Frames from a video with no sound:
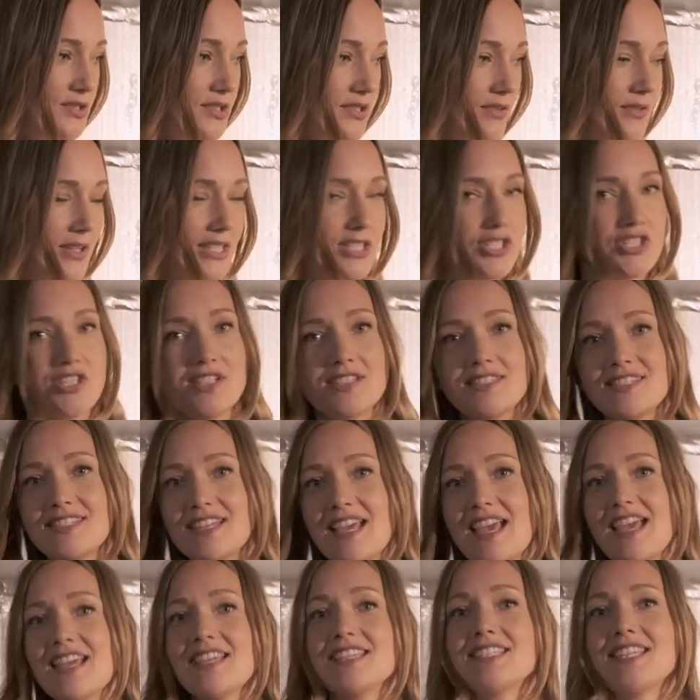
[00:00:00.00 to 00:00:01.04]
So let's
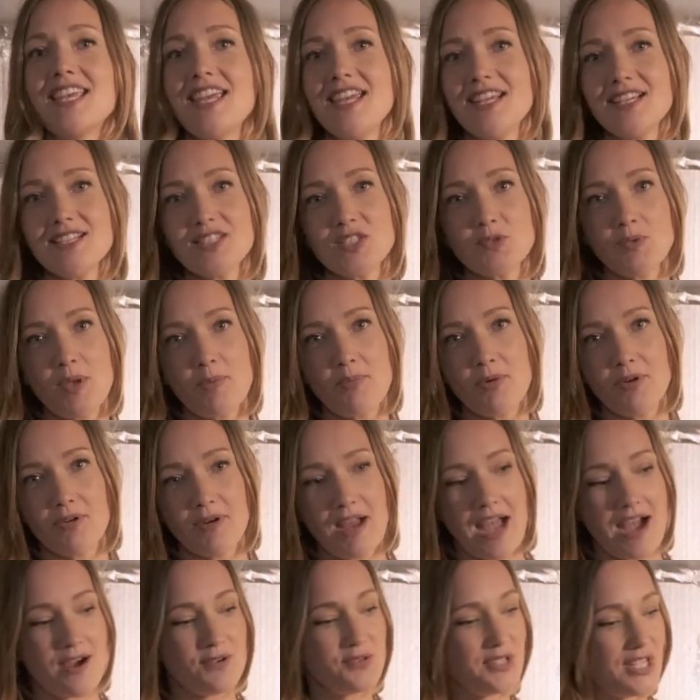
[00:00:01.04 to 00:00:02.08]
just take a sweep
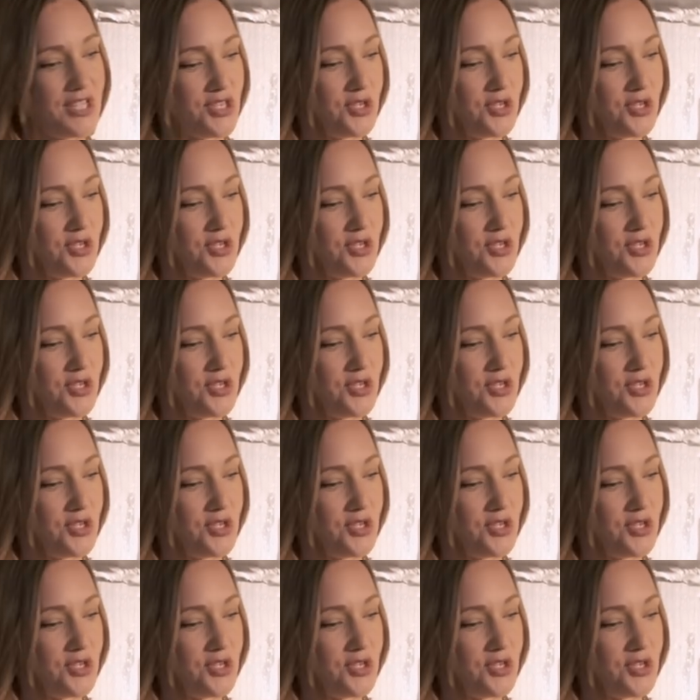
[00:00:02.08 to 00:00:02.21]
around